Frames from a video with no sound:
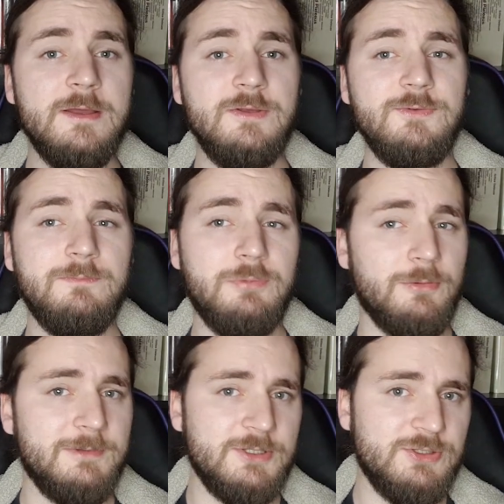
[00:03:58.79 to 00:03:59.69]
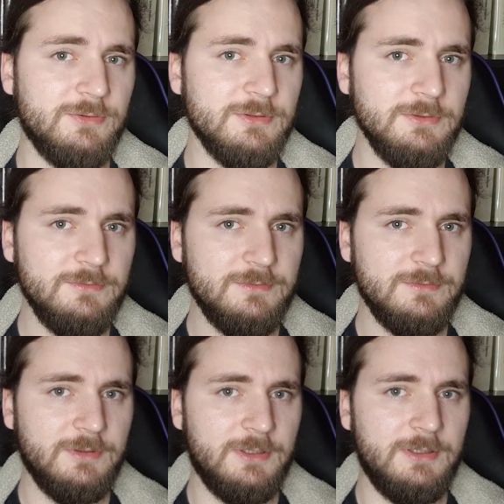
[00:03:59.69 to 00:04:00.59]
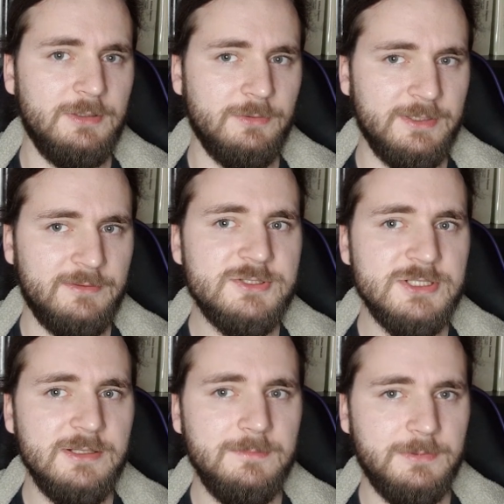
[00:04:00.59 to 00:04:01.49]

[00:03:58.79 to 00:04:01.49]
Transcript: you probably shouldn't look at the channel.